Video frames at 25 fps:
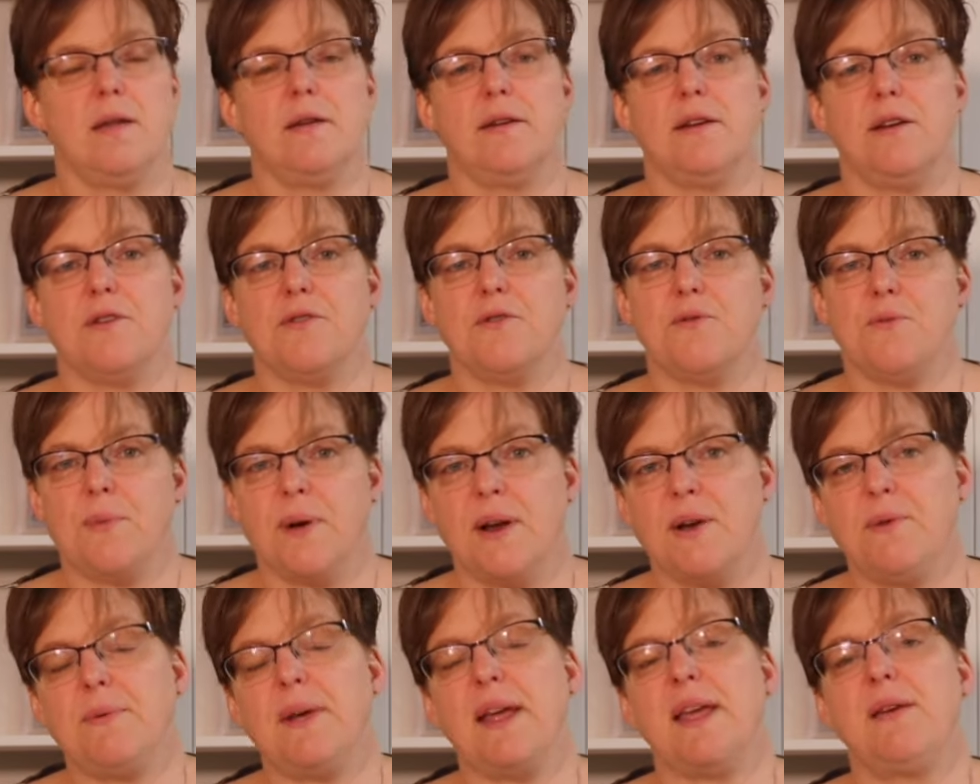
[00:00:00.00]
Now, the
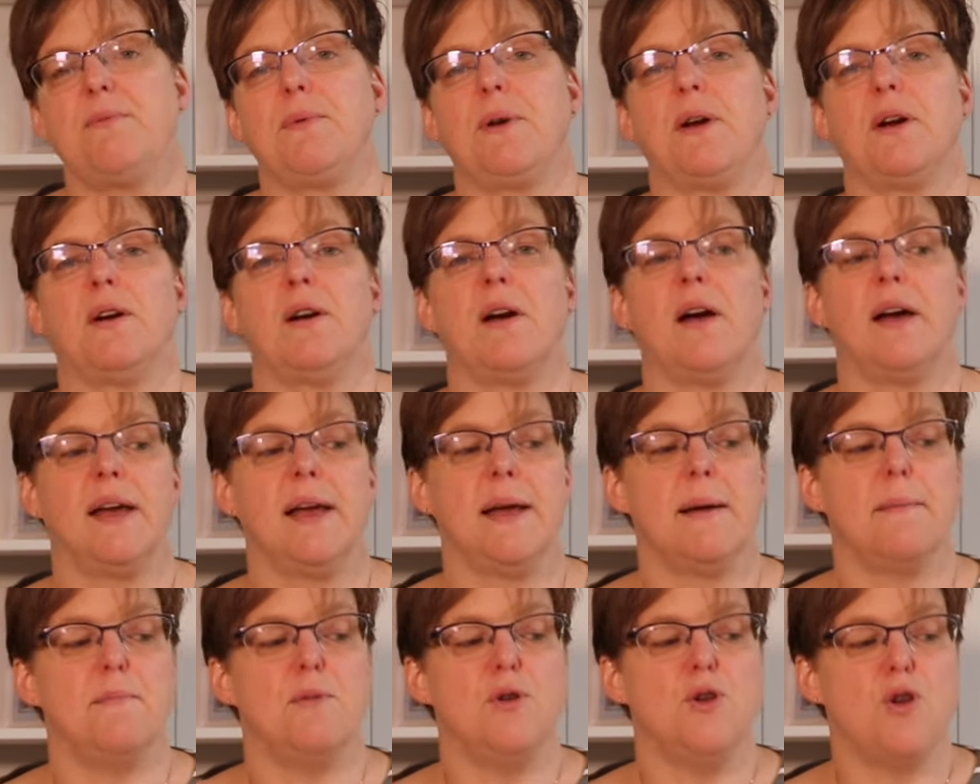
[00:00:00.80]
one way where I
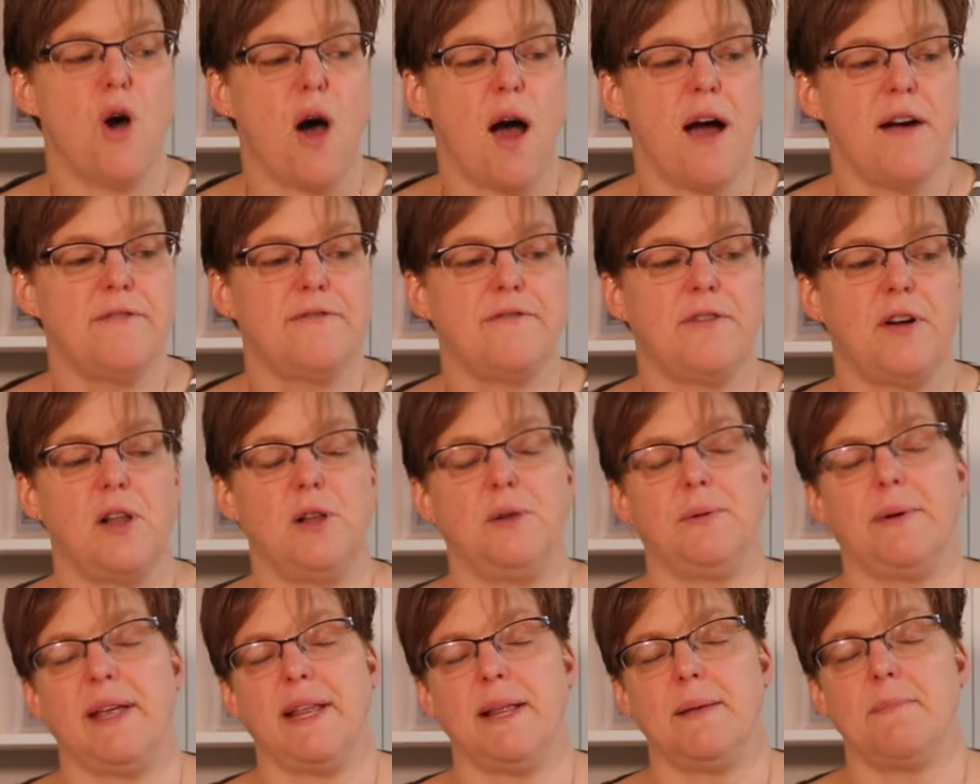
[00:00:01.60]
am not
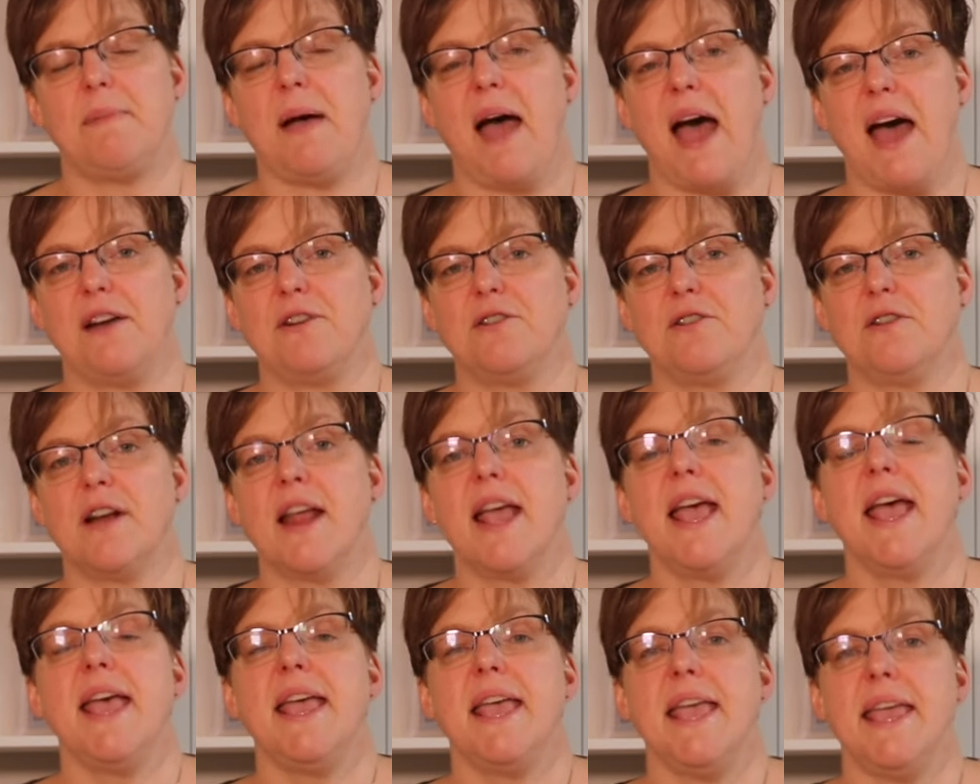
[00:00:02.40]
following the pattern
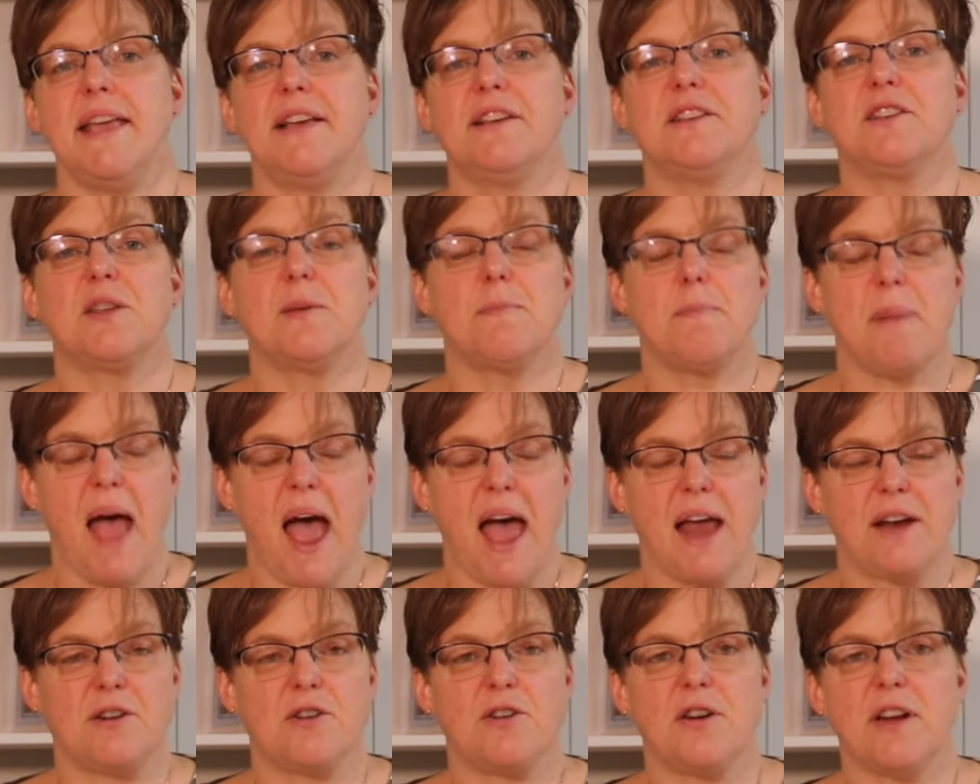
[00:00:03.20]
is the
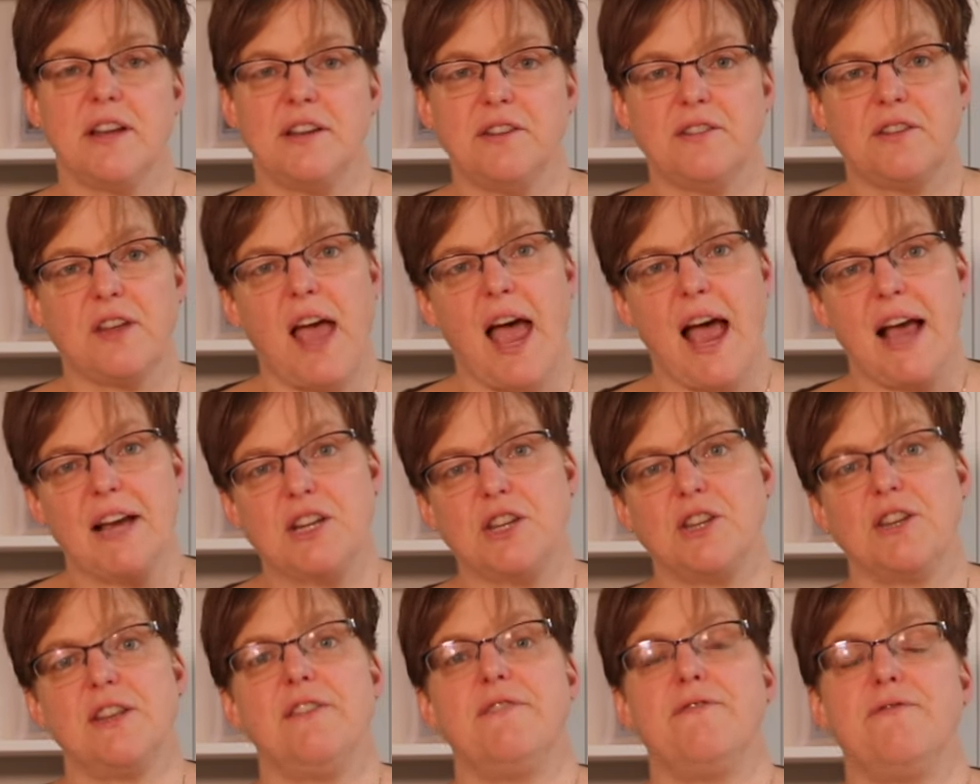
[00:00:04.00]
pattern is
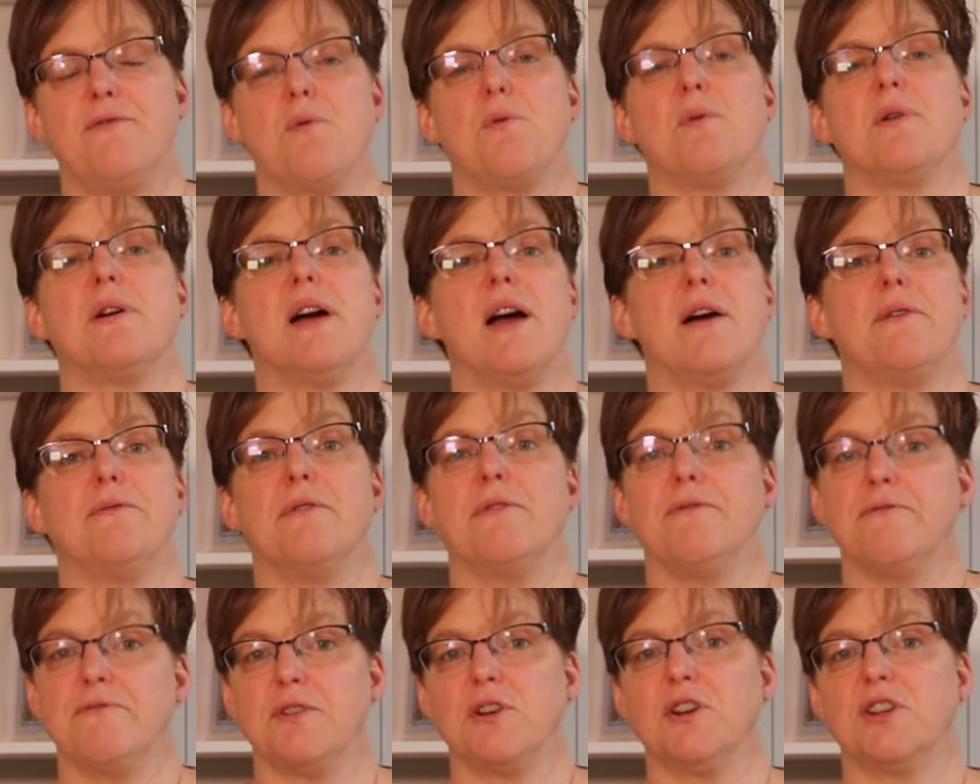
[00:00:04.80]
actually for a
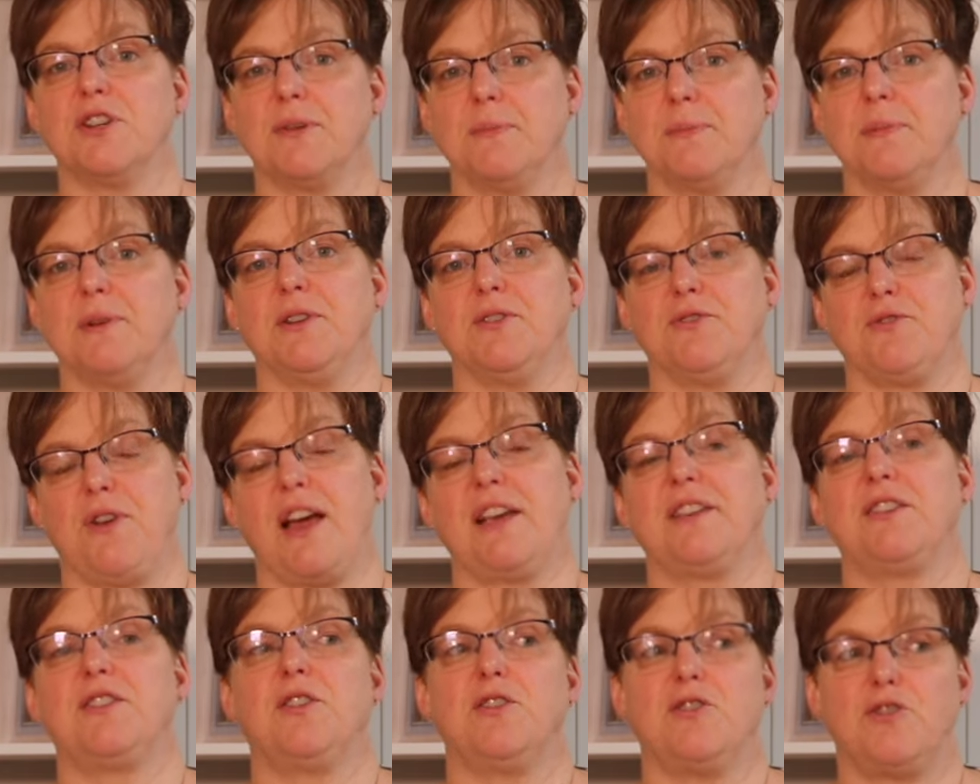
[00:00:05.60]
reversible
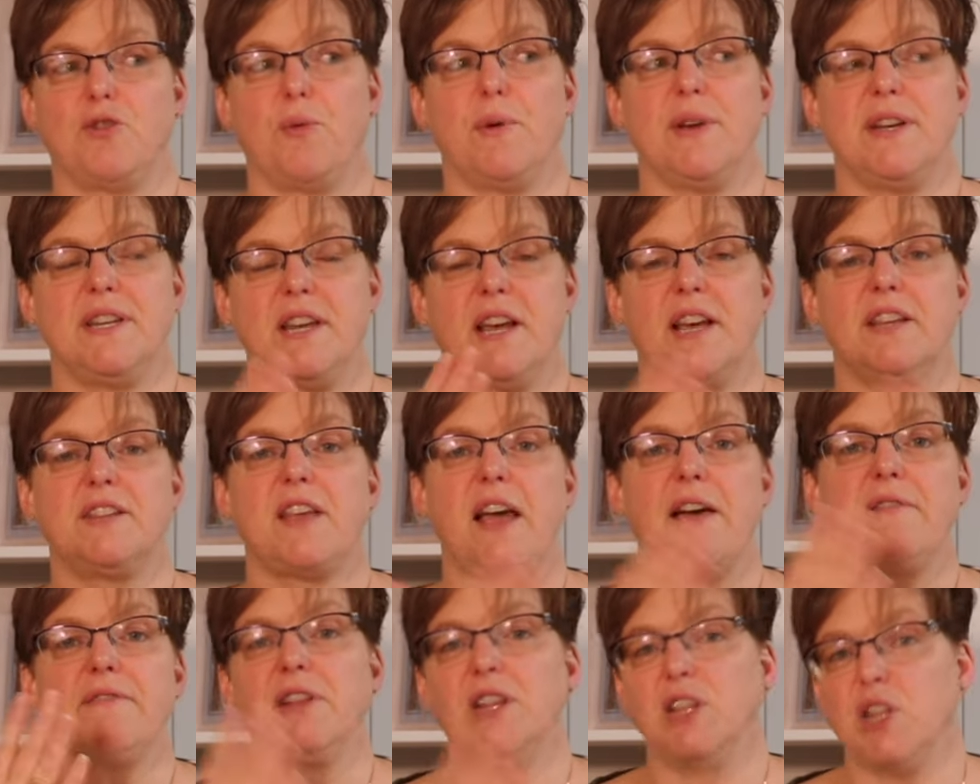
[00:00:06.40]
dress. So it does
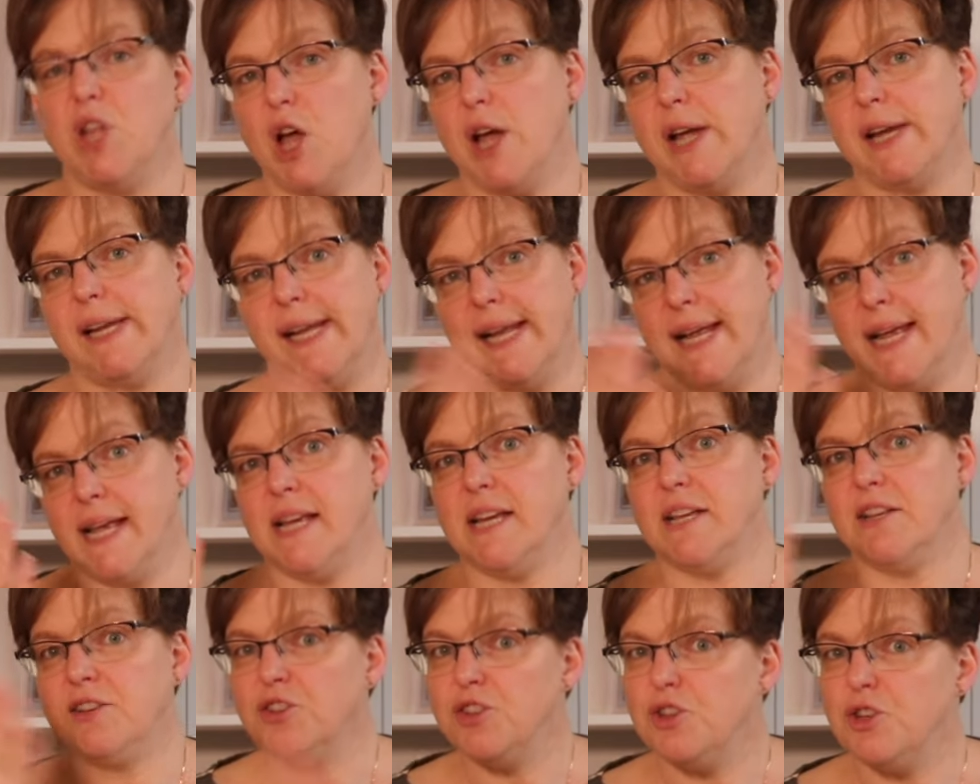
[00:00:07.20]
have a lining.
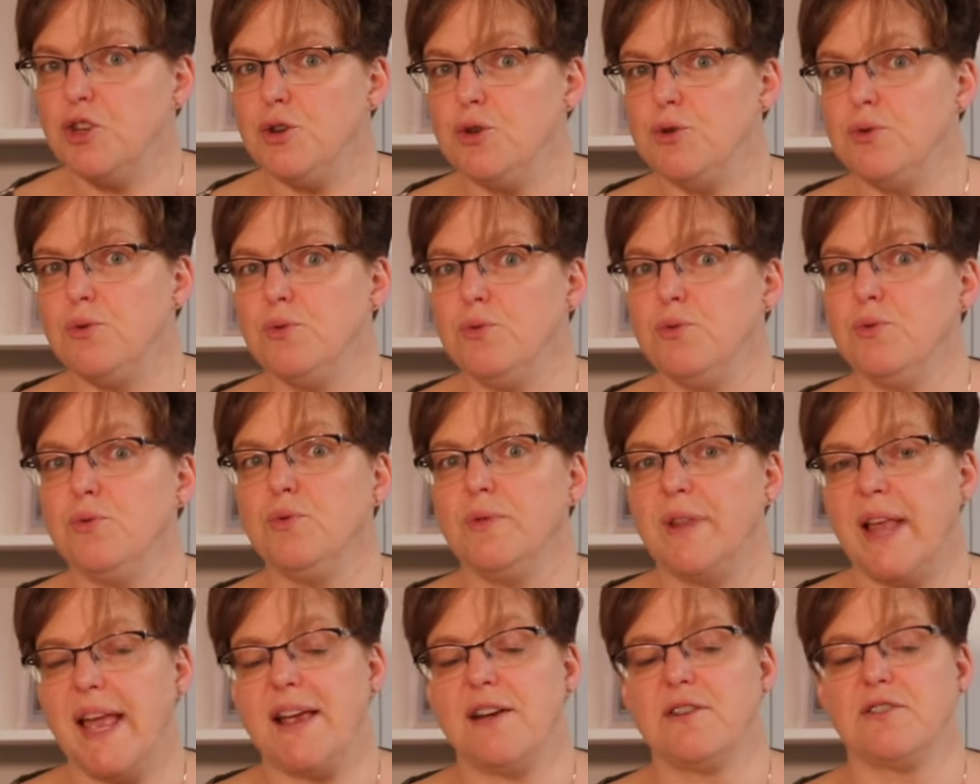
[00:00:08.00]
It's two
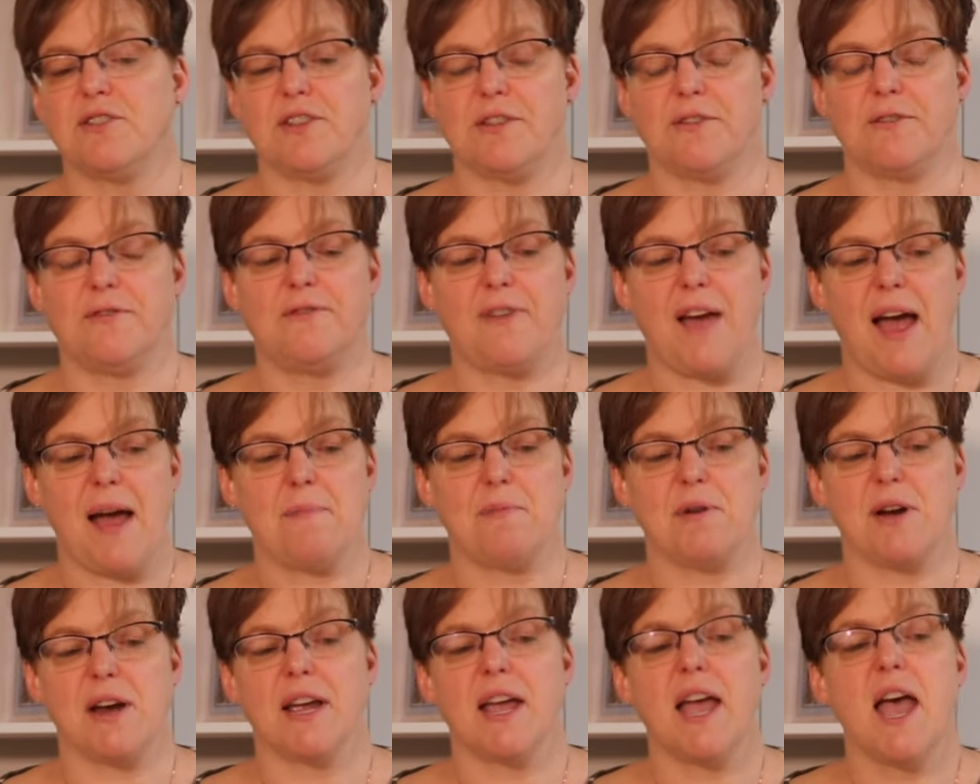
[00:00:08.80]
layers of
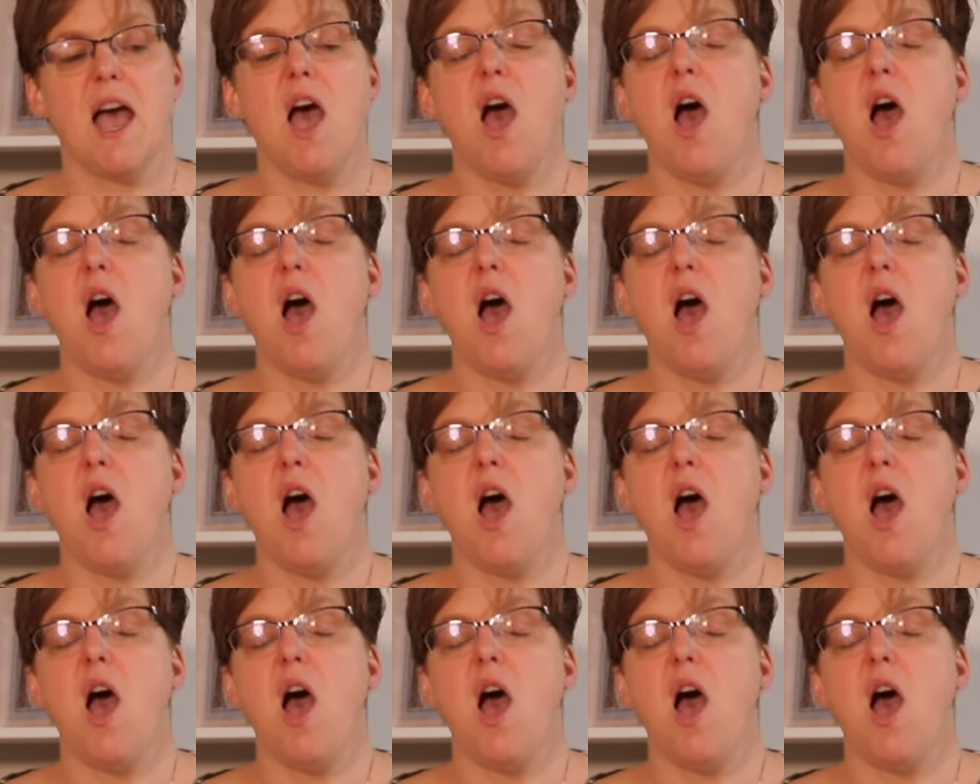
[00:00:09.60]
fabric.